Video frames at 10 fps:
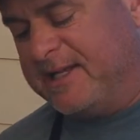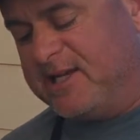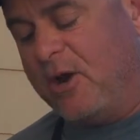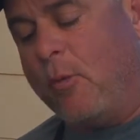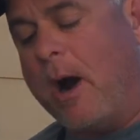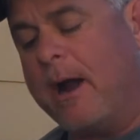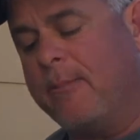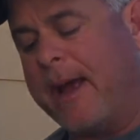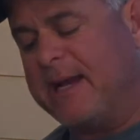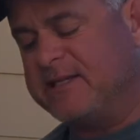It's in a wire
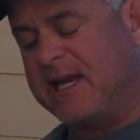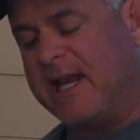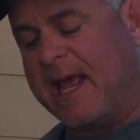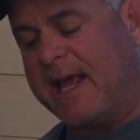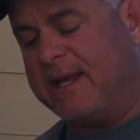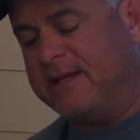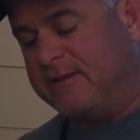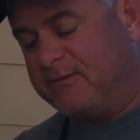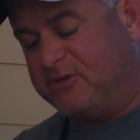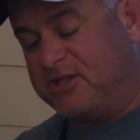basket,
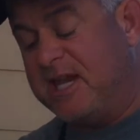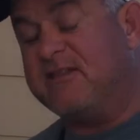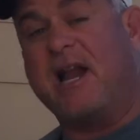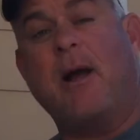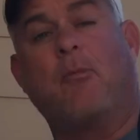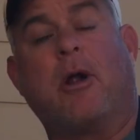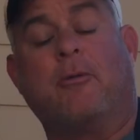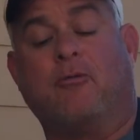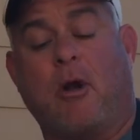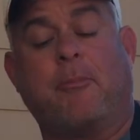and you see that I'm
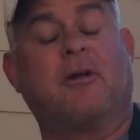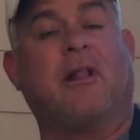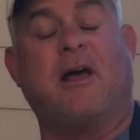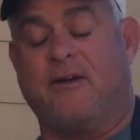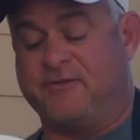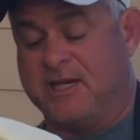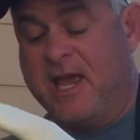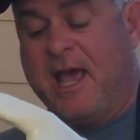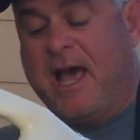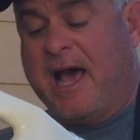wearing rubber gloves.
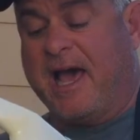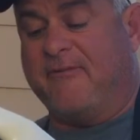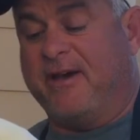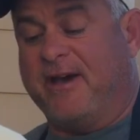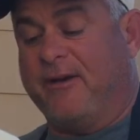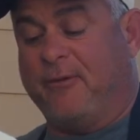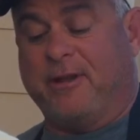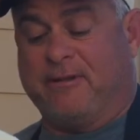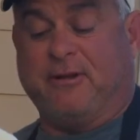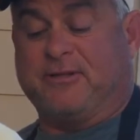I have
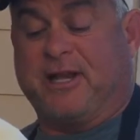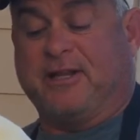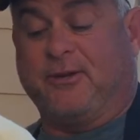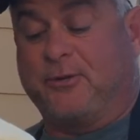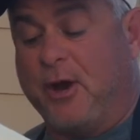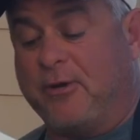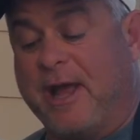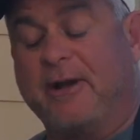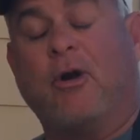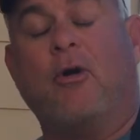what looks like a little coat
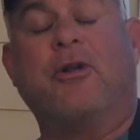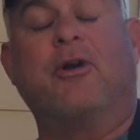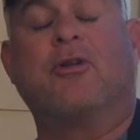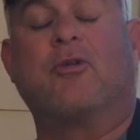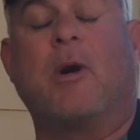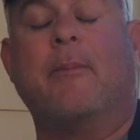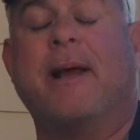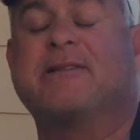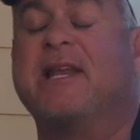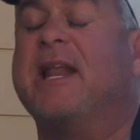hanger holding onto the wire
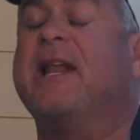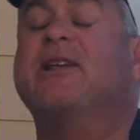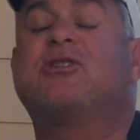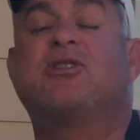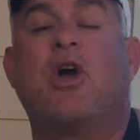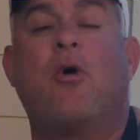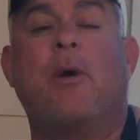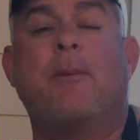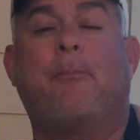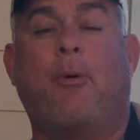basket. It is
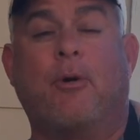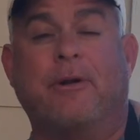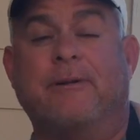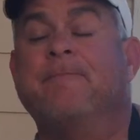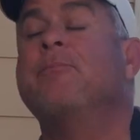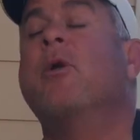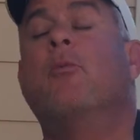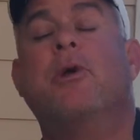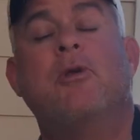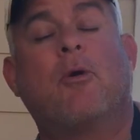so important
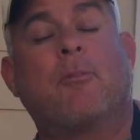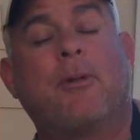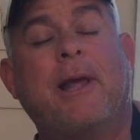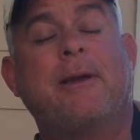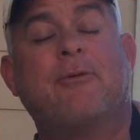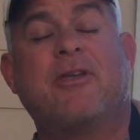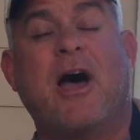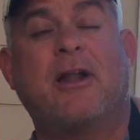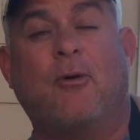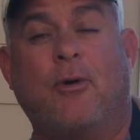when you are playing with
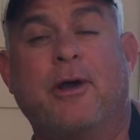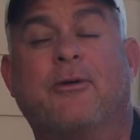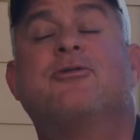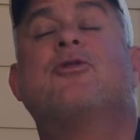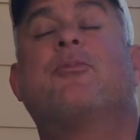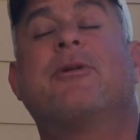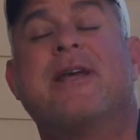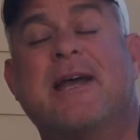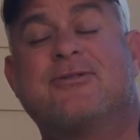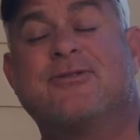hot oil to
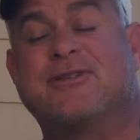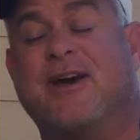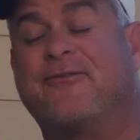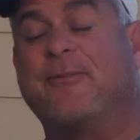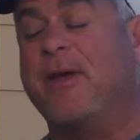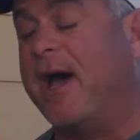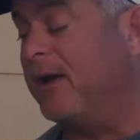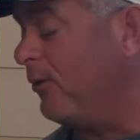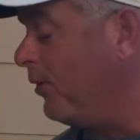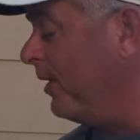protect yourself from the
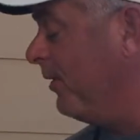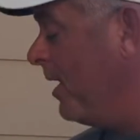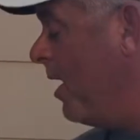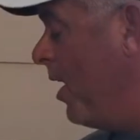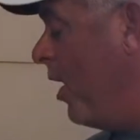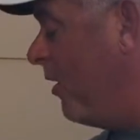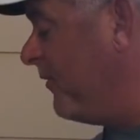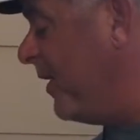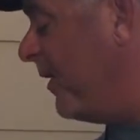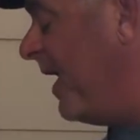hot oil.
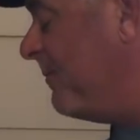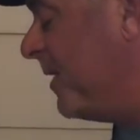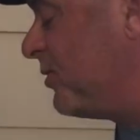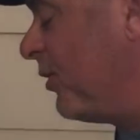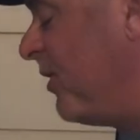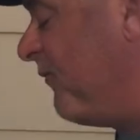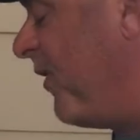Over here I have my turkey